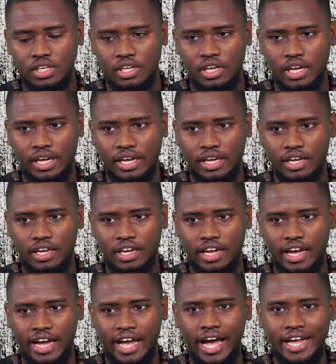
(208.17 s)
like,
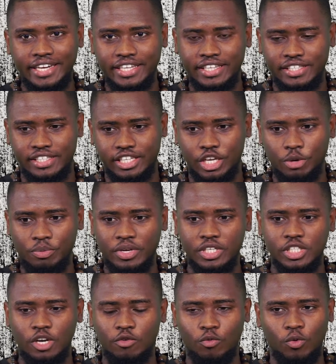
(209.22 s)
I had this image
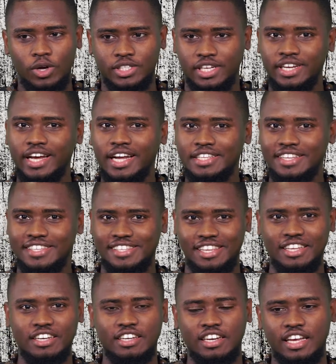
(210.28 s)
of what an artist
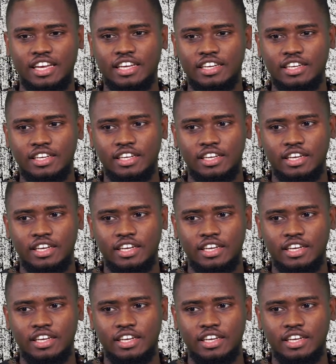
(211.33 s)
looked like,